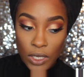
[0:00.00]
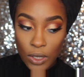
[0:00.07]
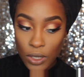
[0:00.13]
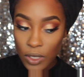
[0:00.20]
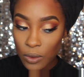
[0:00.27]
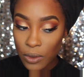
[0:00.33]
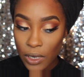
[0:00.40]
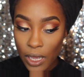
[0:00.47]
So
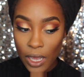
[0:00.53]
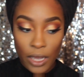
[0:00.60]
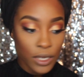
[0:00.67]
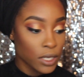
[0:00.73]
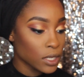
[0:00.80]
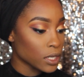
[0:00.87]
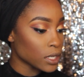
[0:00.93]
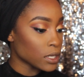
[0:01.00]
this one
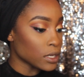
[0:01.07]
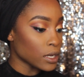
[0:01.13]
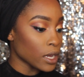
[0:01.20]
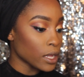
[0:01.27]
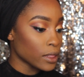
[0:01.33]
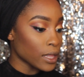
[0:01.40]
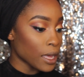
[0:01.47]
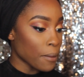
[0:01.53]
actually is
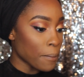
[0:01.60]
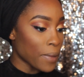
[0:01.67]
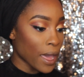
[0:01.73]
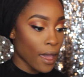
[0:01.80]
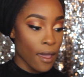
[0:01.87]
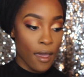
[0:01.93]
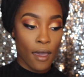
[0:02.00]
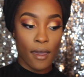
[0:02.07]
not that
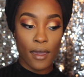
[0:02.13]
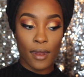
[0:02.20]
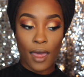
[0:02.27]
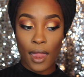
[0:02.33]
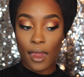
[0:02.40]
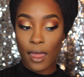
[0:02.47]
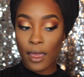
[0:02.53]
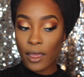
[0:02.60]
bad.
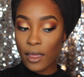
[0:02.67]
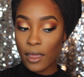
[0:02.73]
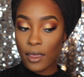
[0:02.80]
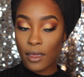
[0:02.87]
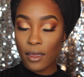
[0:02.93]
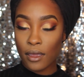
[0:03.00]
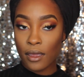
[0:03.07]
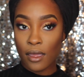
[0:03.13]
I like
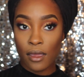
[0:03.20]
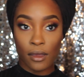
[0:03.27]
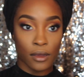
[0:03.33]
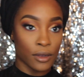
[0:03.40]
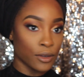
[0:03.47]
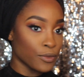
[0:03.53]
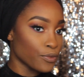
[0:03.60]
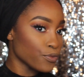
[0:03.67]

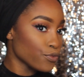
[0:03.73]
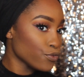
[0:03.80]
it.